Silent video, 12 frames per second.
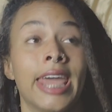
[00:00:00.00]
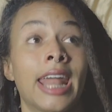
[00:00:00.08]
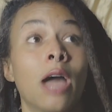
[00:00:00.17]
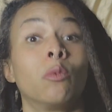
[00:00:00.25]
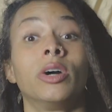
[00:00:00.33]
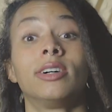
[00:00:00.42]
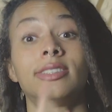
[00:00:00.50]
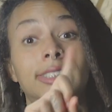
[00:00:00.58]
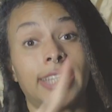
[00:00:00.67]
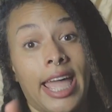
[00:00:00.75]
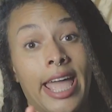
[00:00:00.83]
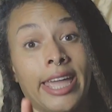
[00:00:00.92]
And I will
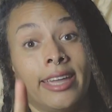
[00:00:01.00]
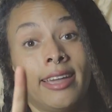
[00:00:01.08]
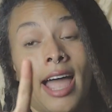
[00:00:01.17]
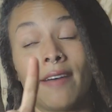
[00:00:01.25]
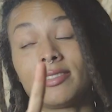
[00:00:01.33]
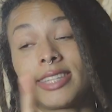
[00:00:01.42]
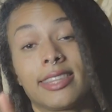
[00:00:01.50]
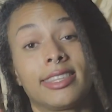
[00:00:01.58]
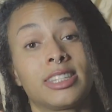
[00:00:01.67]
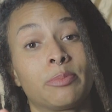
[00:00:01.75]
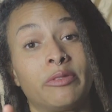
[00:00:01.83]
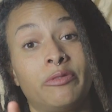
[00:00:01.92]
say, I've said
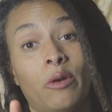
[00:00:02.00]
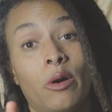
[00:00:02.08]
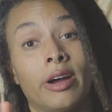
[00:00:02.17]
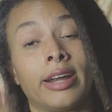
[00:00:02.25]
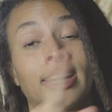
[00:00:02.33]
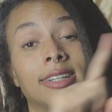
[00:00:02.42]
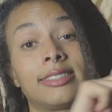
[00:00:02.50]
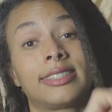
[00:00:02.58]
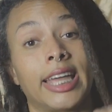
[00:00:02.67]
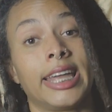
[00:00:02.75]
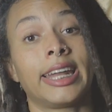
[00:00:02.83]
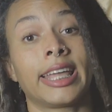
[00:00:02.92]
this before and I'll
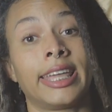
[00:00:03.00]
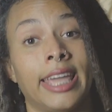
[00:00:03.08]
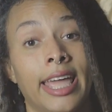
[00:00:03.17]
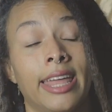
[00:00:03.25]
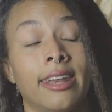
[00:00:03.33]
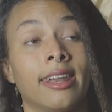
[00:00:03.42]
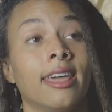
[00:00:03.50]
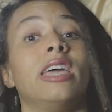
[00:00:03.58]
say it again.